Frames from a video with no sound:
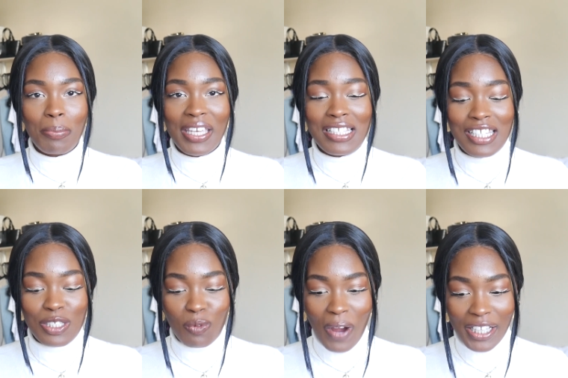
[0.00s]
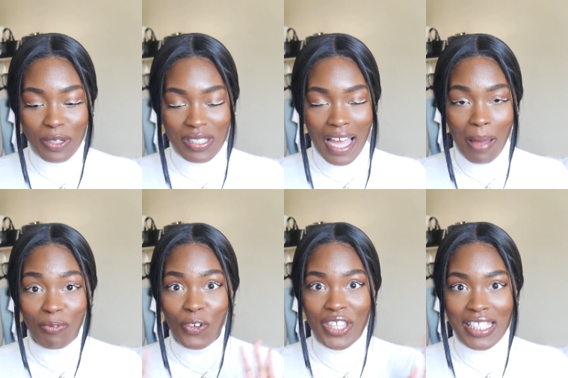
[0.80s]
one because it's right on
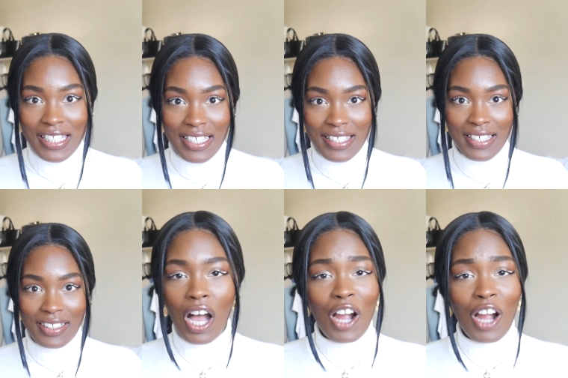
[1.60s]
time for the season.